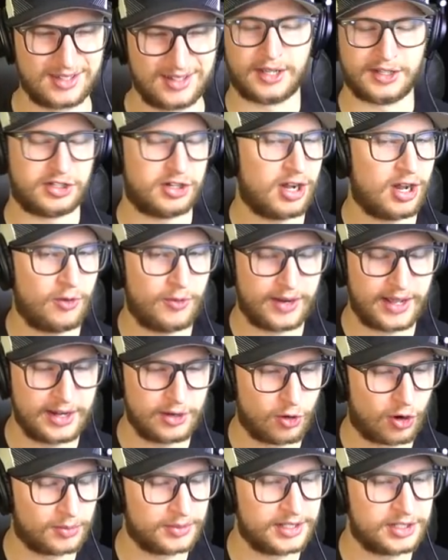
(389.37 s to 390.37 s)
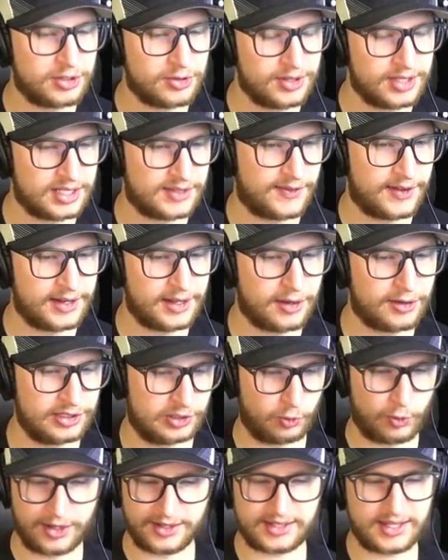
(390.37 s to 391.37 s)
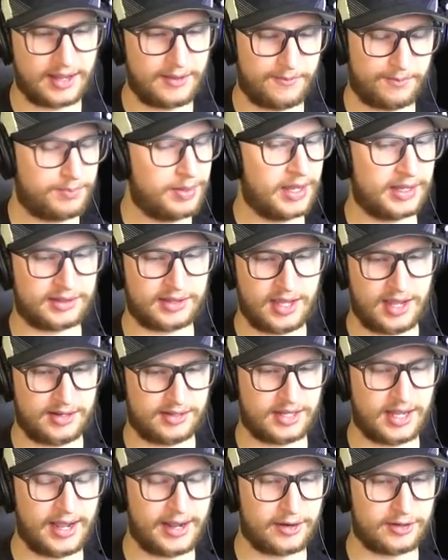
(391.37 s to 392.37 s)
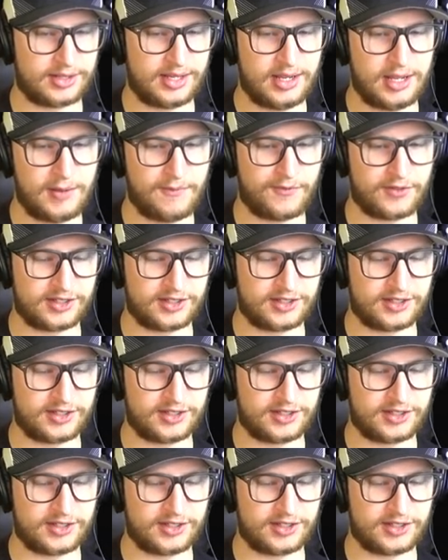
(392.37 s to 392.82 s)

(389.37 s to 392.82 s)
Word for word: Because you know how when I normally do these videos, once I pick the entire team,